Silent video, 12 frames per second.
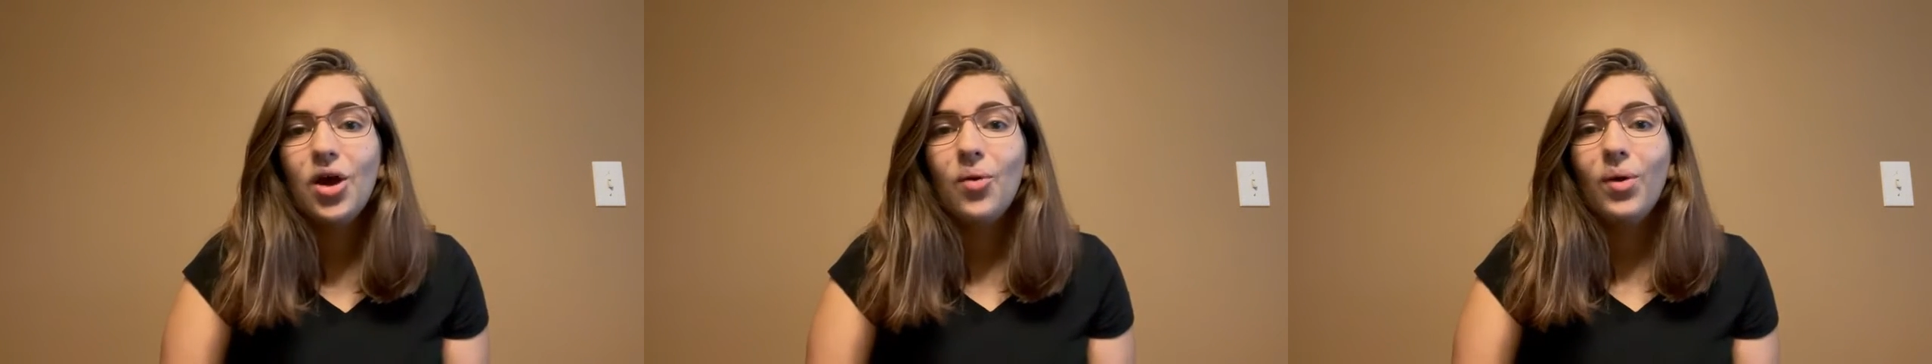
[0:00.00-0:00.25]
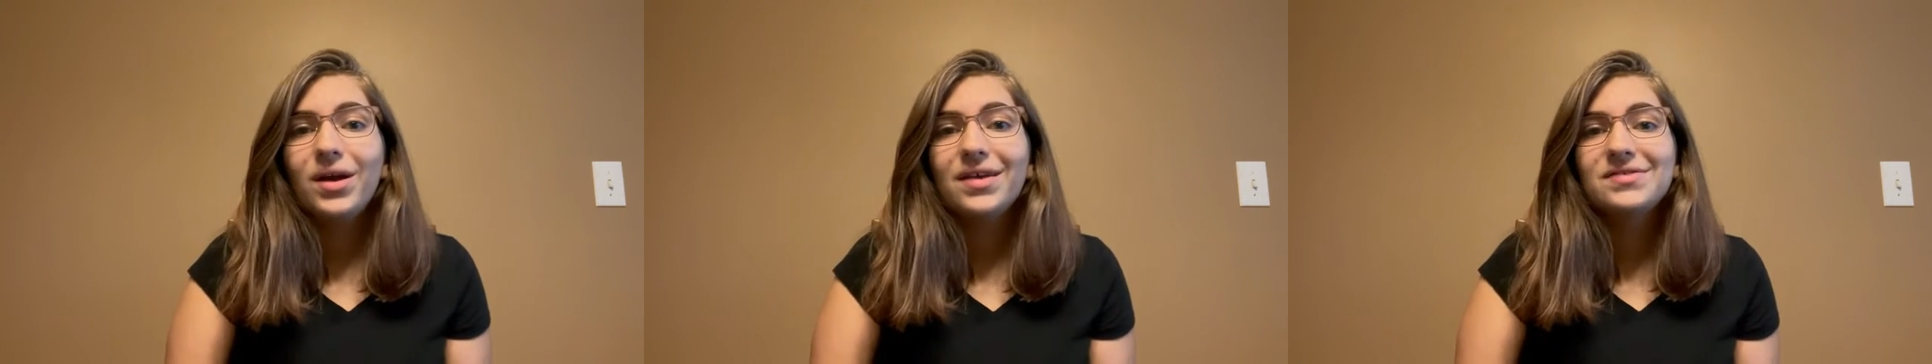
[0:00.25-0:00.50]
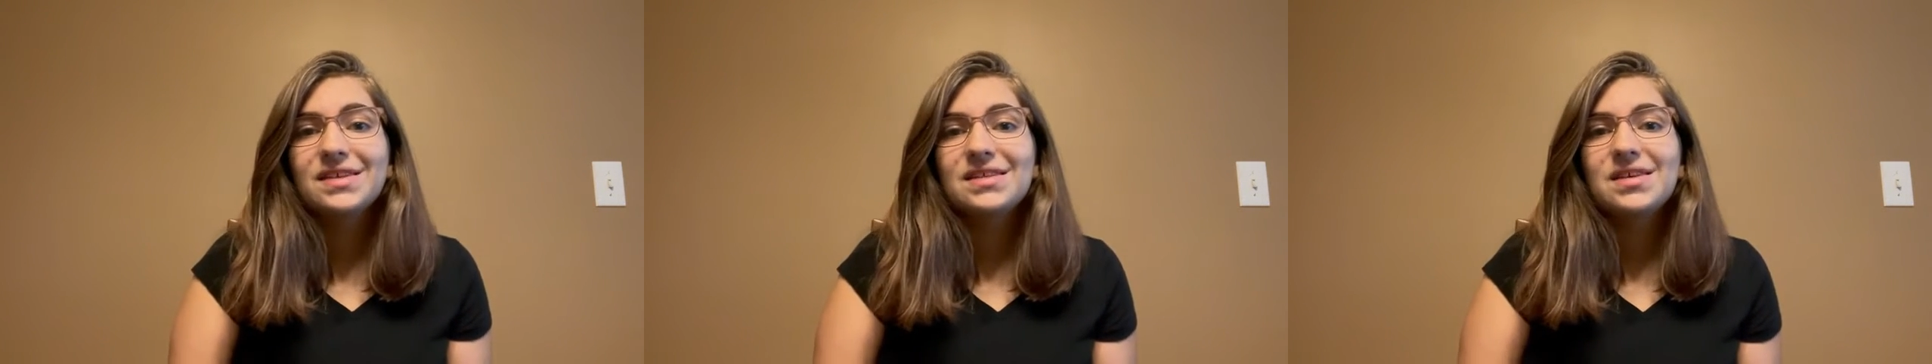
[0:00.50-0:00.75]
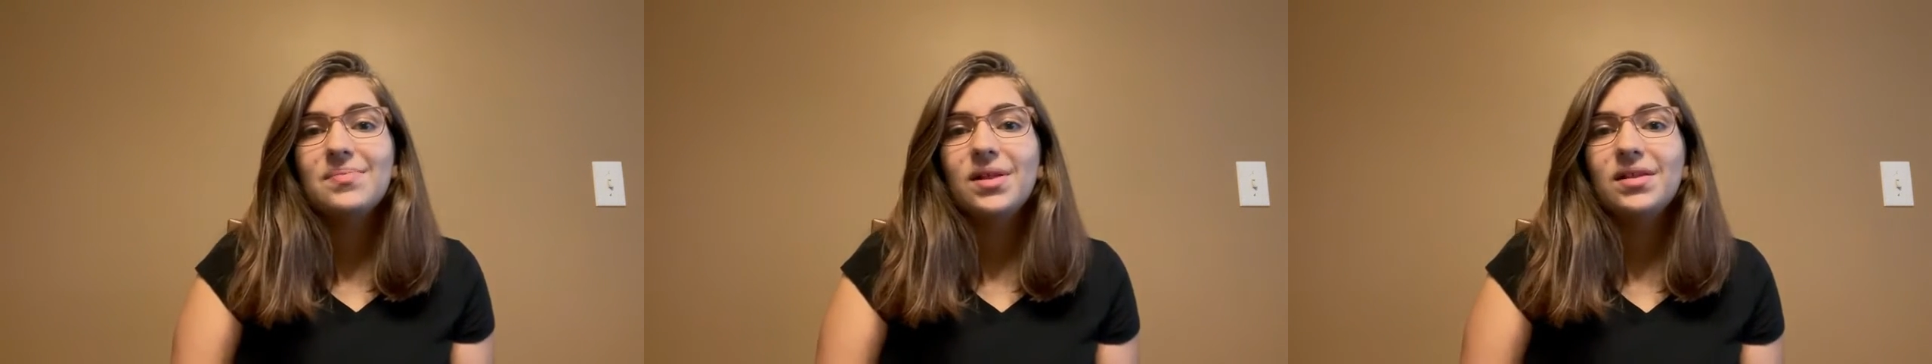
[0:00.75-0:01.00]
What gives us the
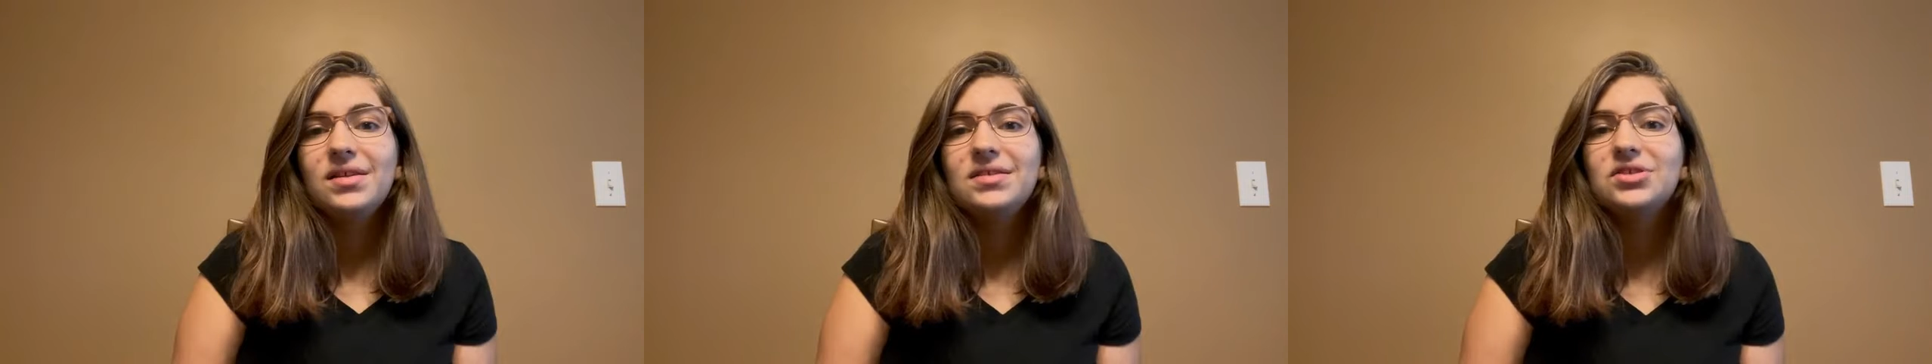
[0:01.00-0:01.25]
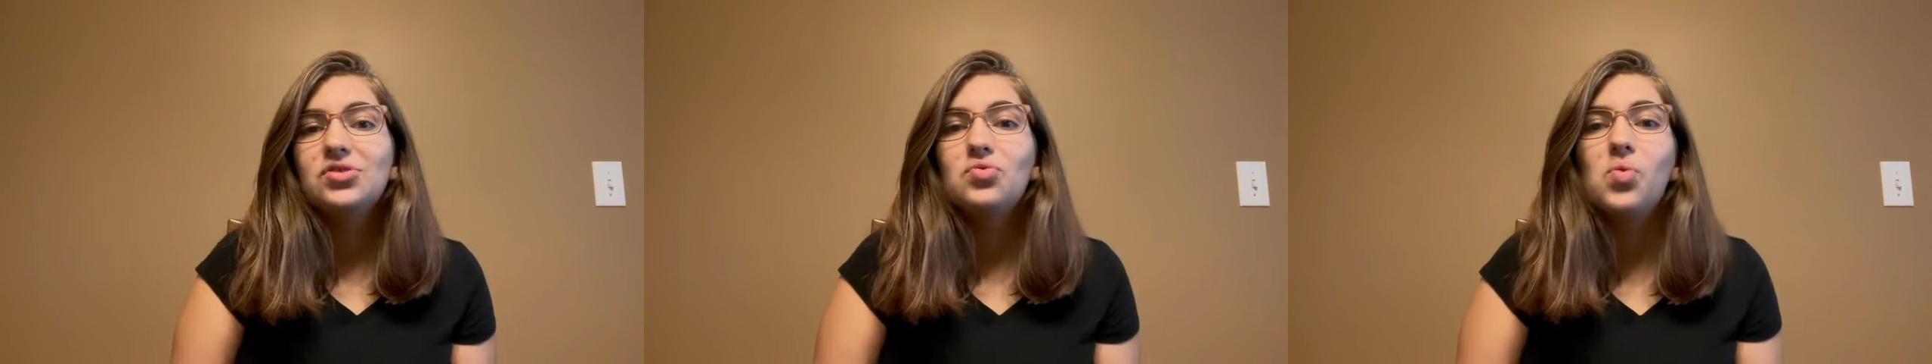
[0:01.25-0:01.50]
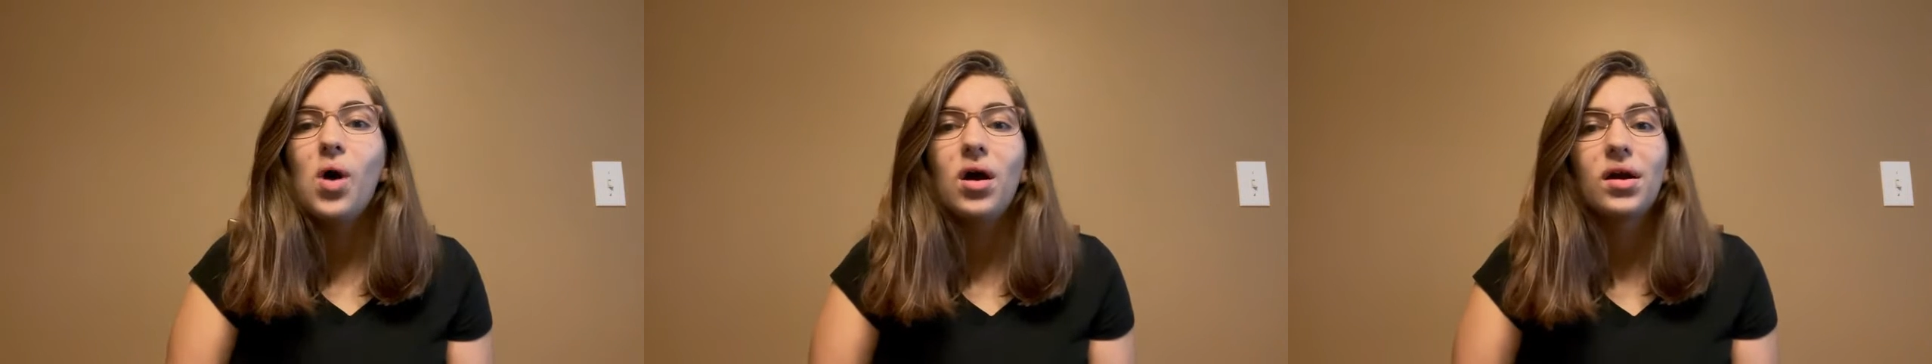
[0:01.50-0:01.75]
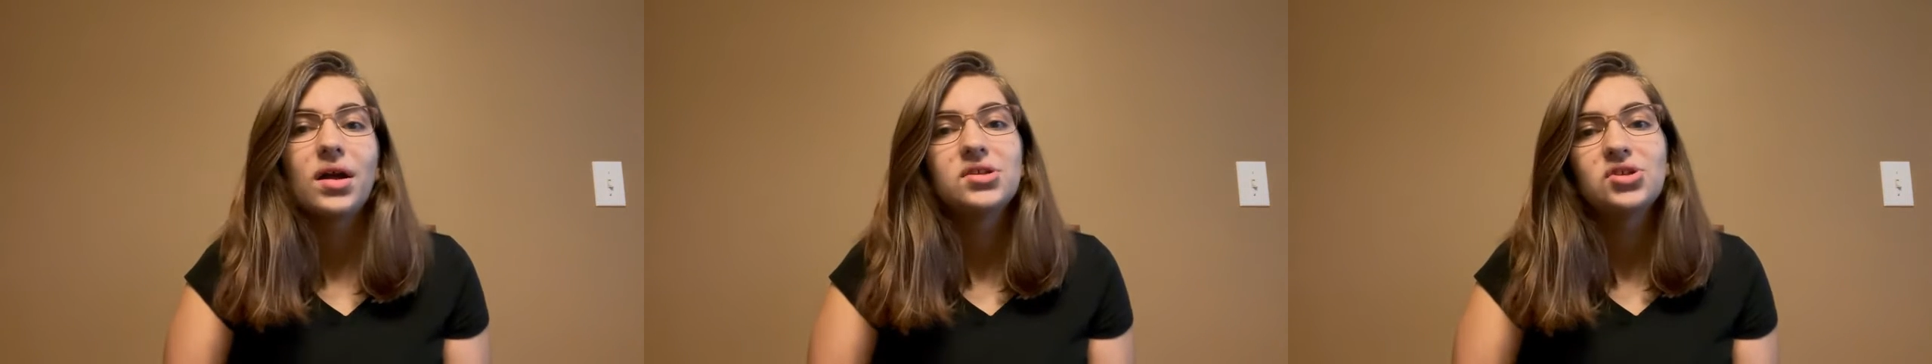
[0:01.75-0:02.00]
abilities to
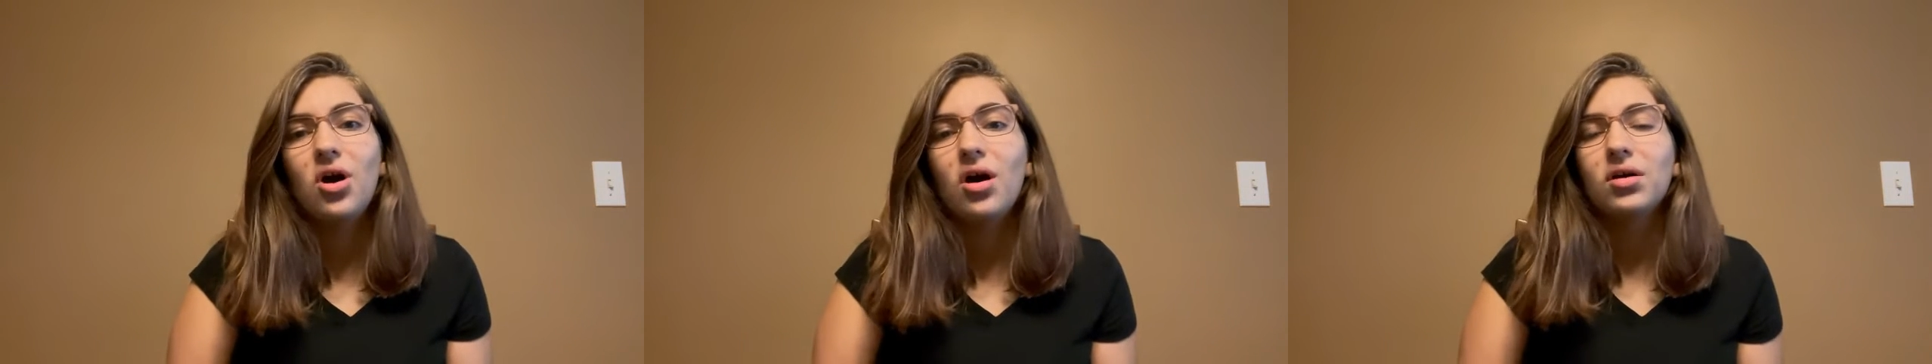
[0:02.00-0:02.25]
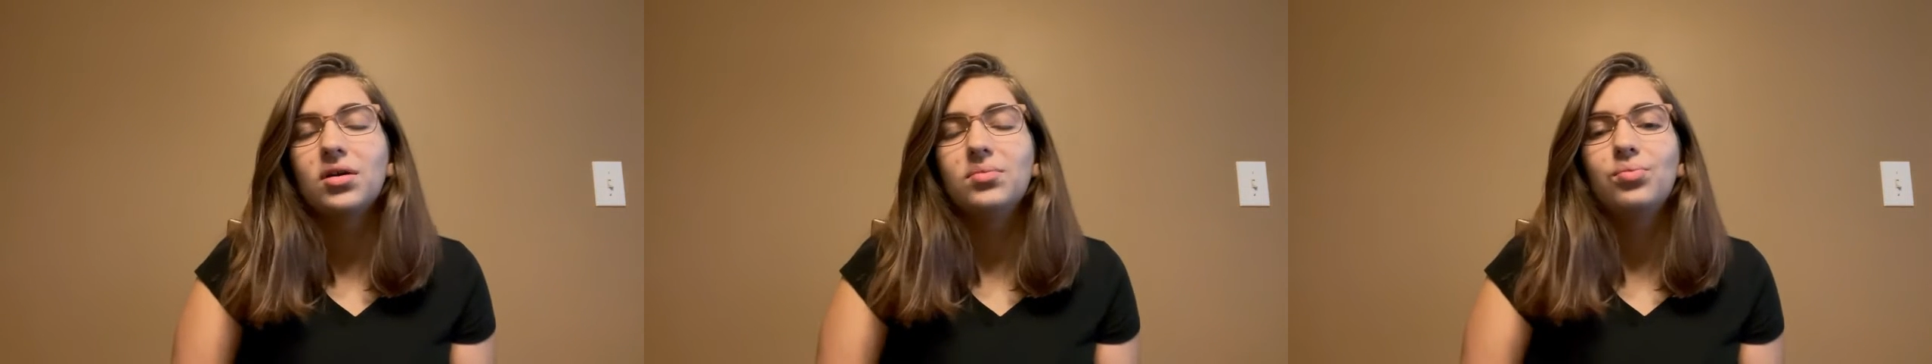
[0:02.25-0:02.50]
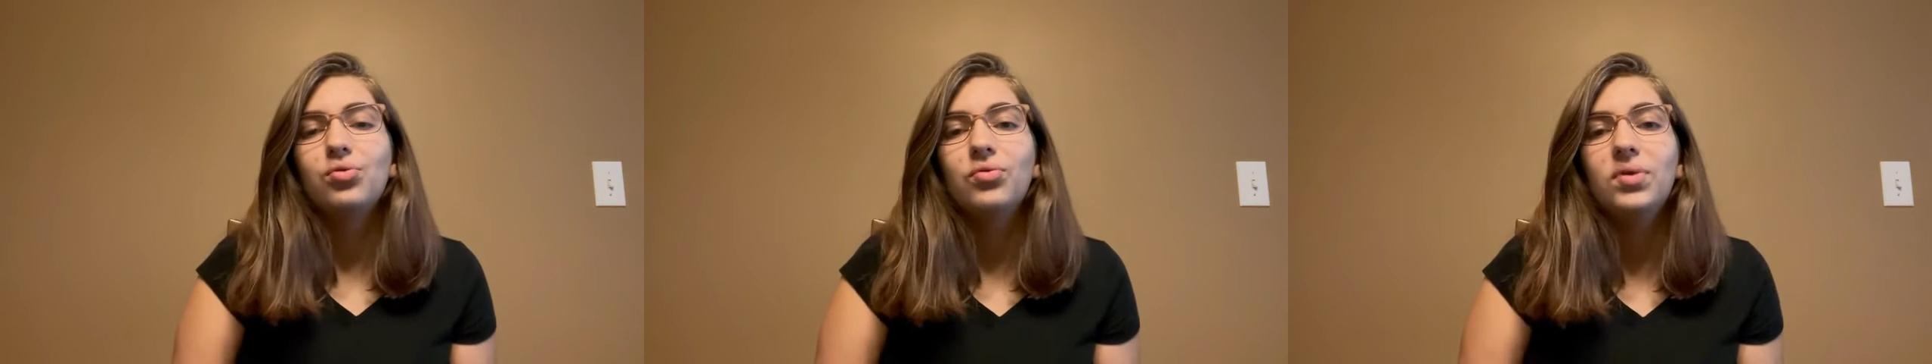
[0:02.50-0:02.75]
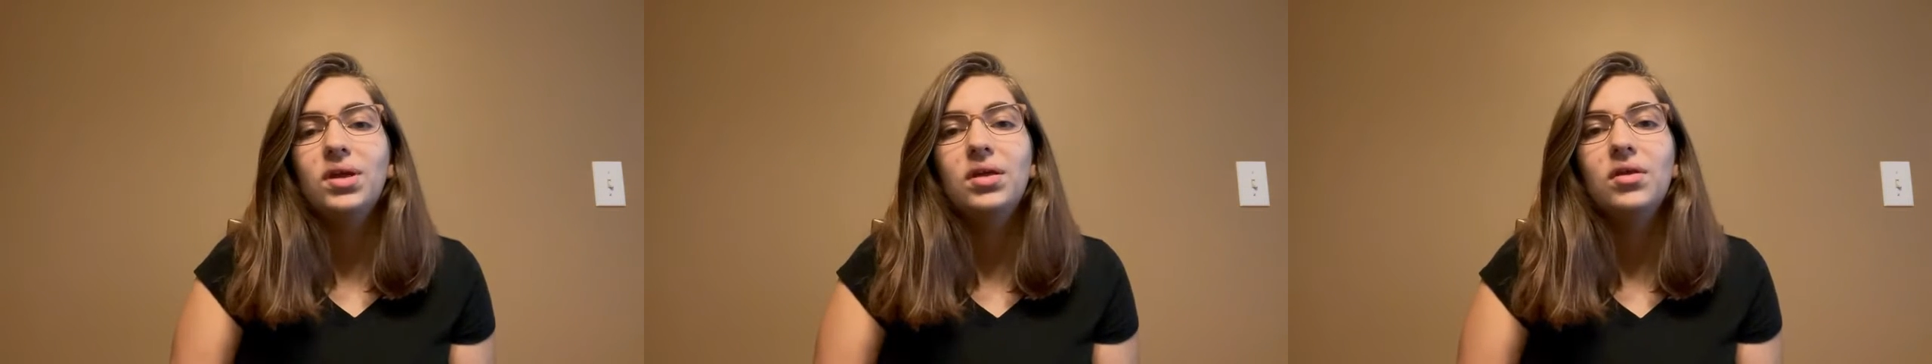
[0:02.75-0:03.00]
walk and talk and
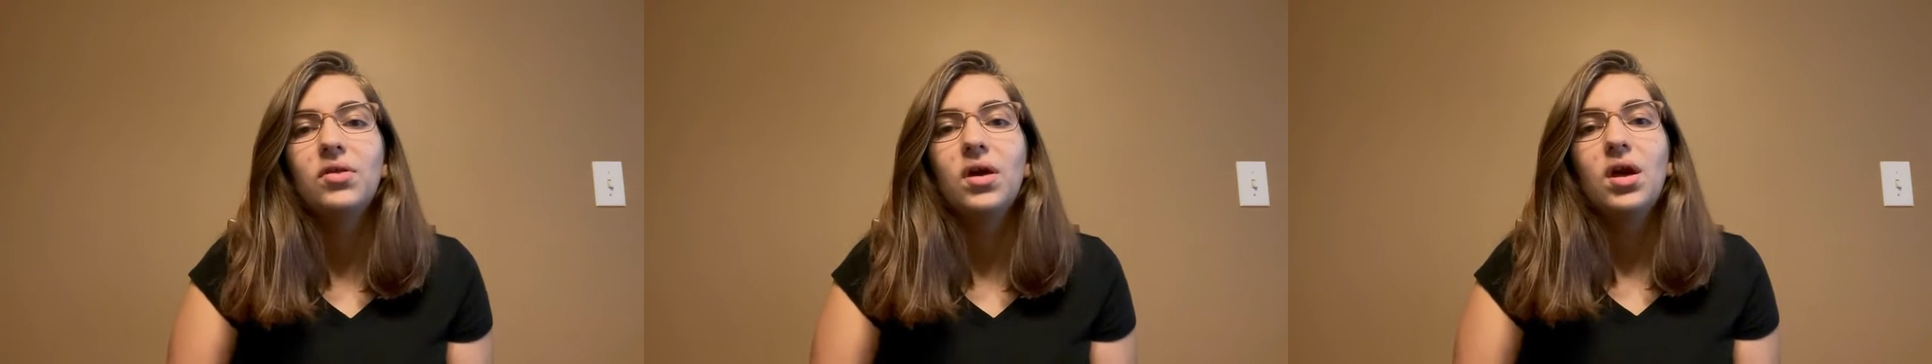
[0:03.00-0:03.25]
breathe,